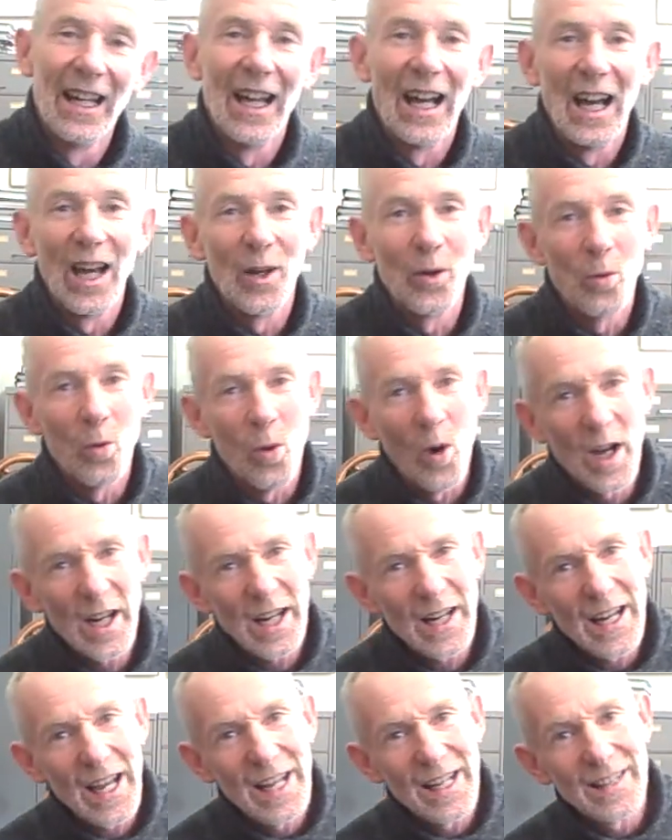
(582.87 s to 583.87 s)
And what a
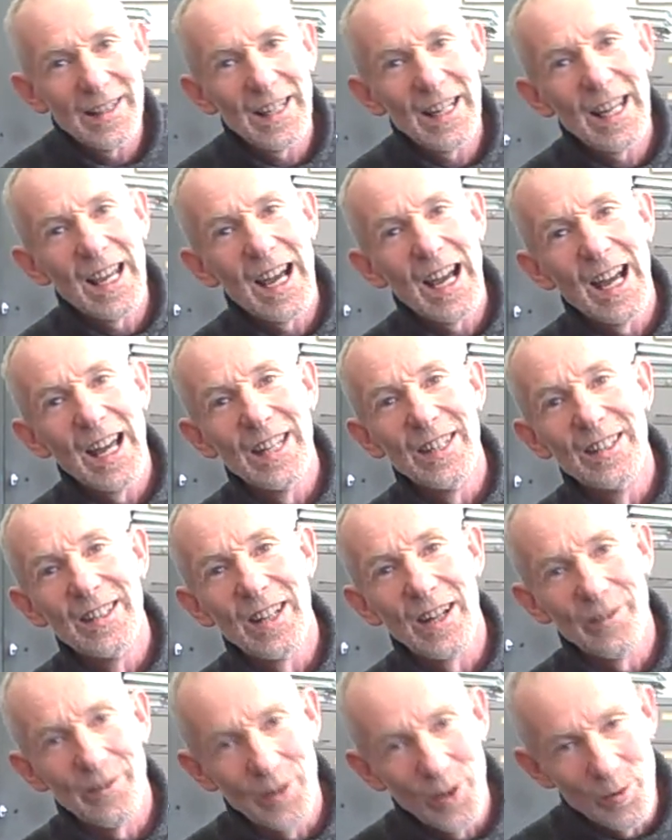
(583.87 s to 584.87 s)
night they had.
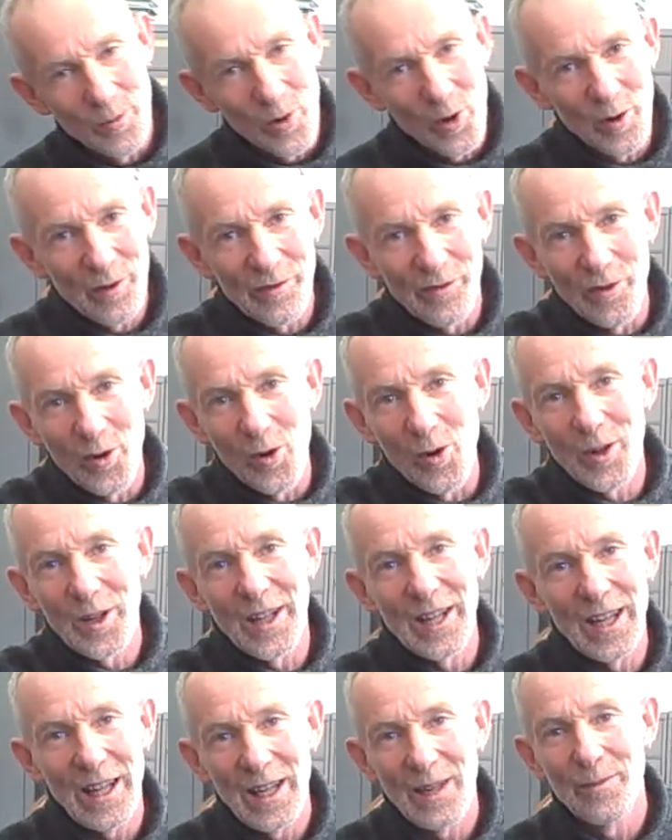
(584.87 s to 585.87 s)
A few more folk
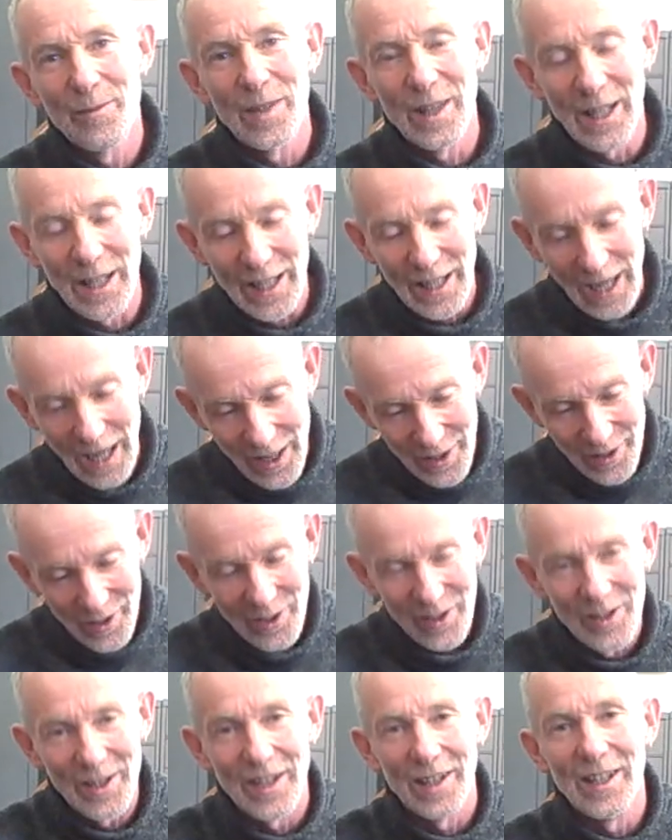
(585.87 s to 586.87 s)
came and they
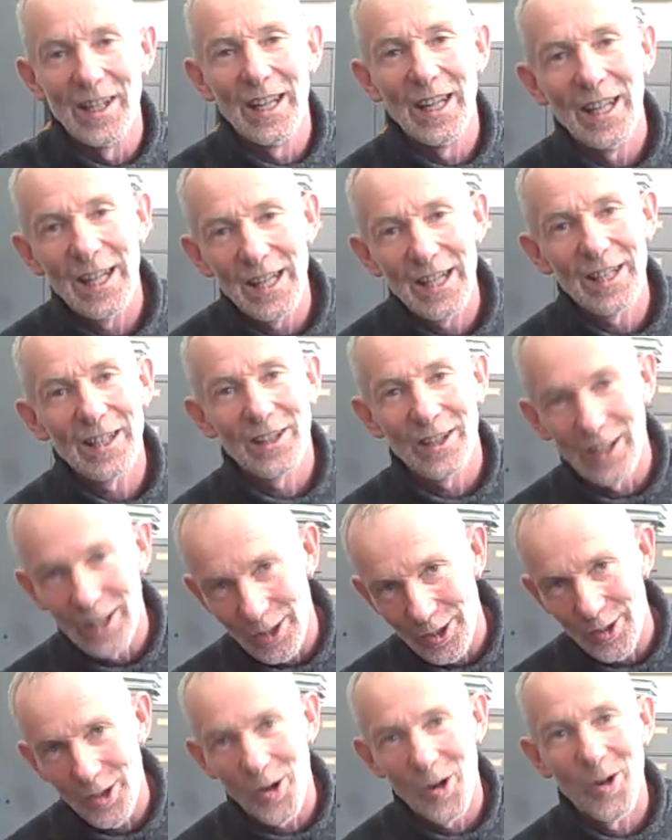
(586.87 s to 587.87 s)
gathered and they ate and they
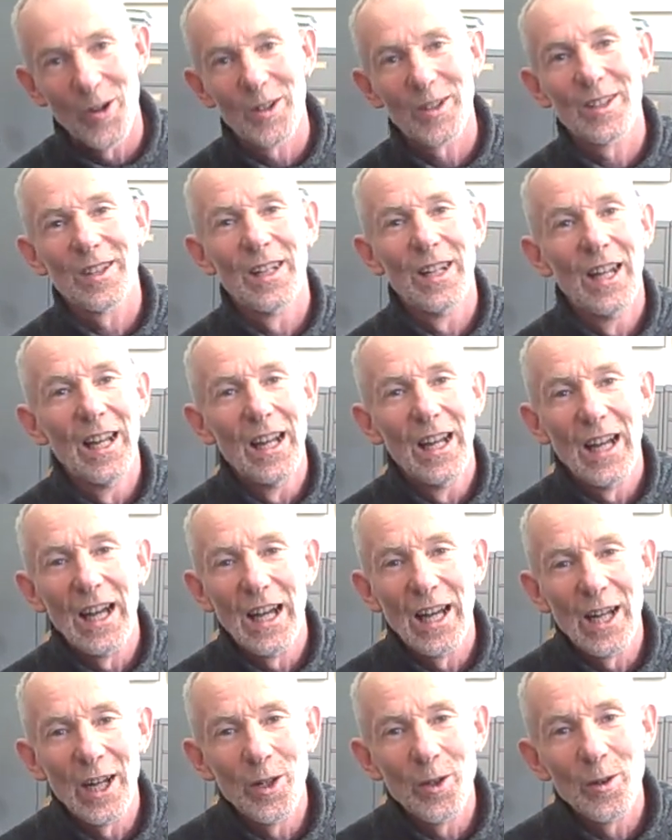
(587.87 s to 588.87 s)
talked,
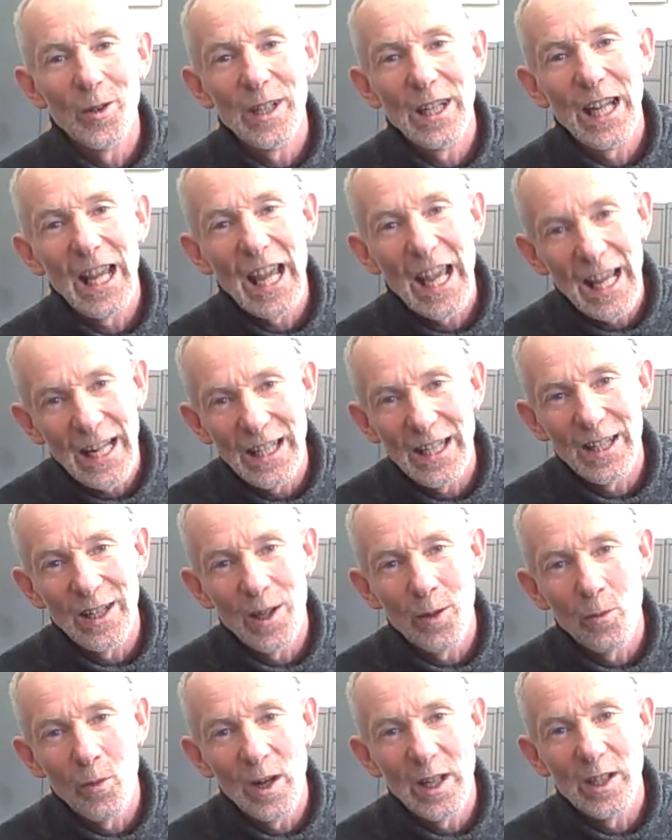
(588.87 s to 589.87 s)
and I don't think any of
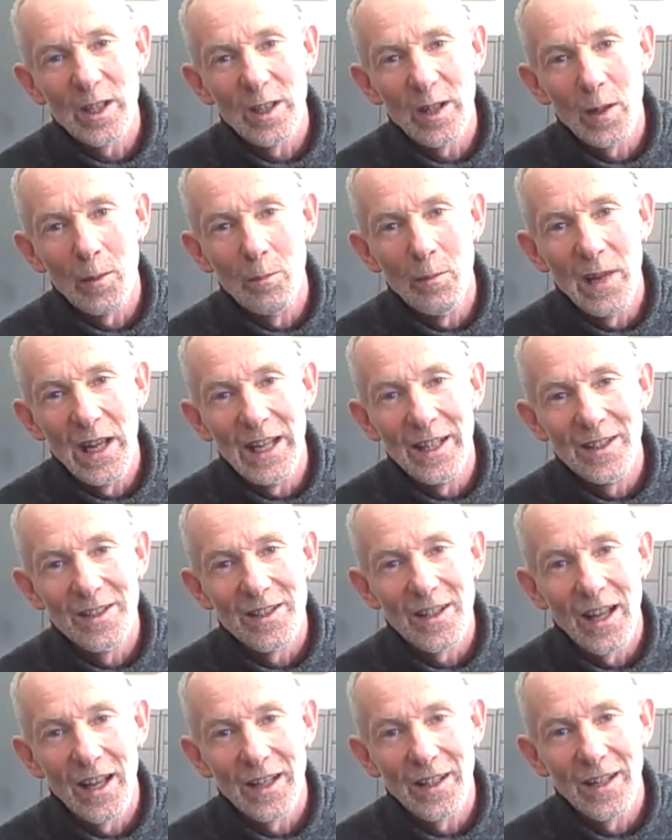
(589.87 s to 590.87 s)
them went to their beds
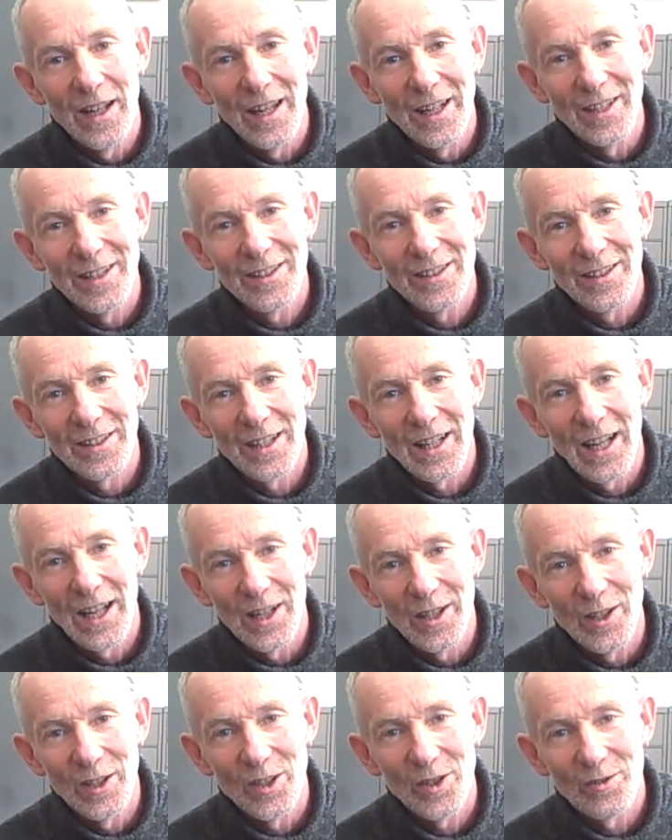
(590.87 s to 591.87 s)
that night in
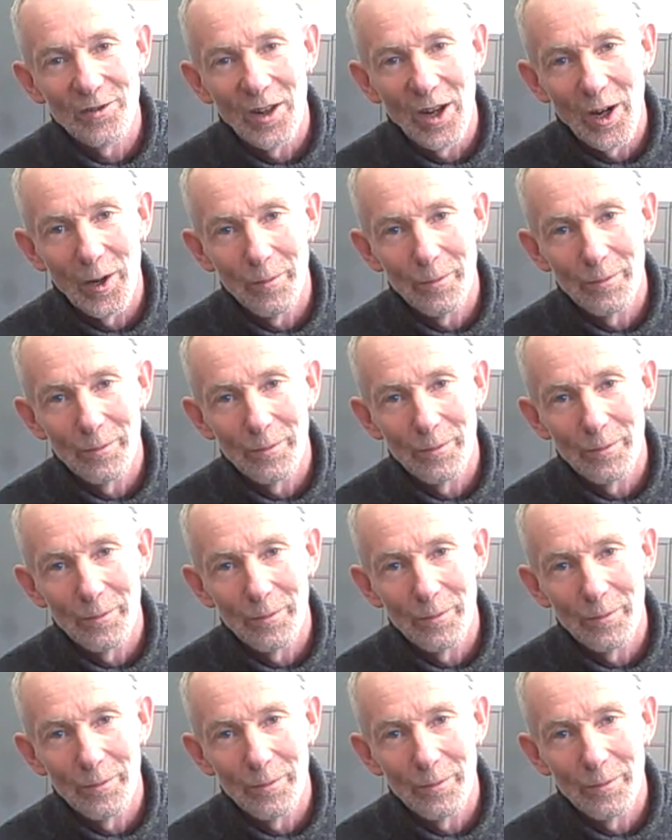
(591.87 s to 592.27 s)
Callanish Farm.